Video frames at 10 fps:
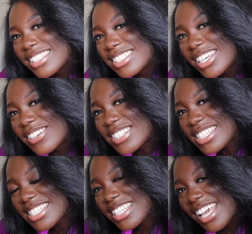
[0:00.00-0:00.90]
Do you
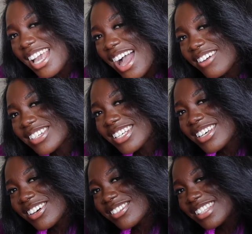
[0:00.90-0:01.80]
see how
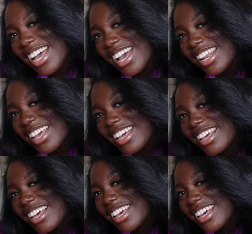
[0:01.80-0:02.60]
cute that is?